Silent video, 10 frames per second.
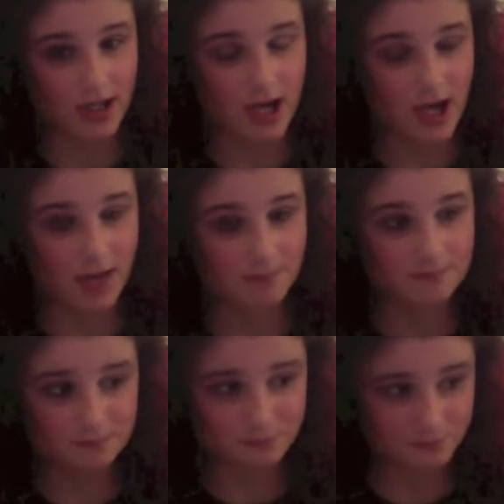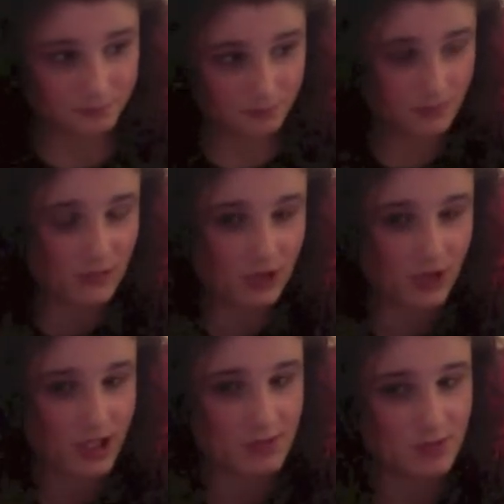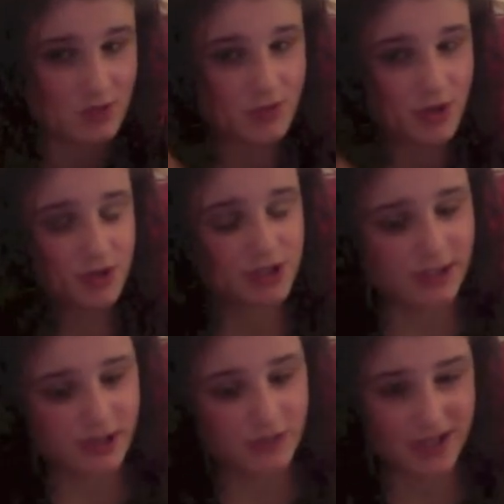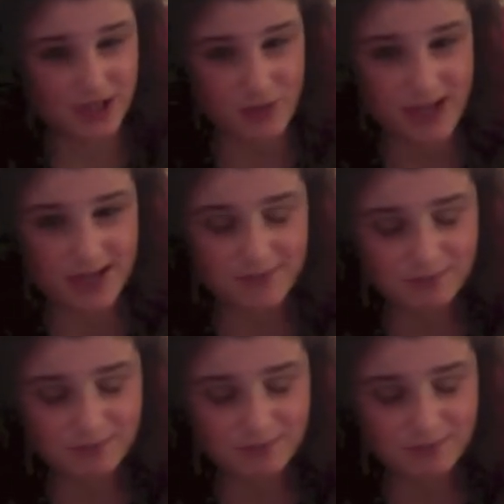Um, your hair is most prone to damage when it's wet.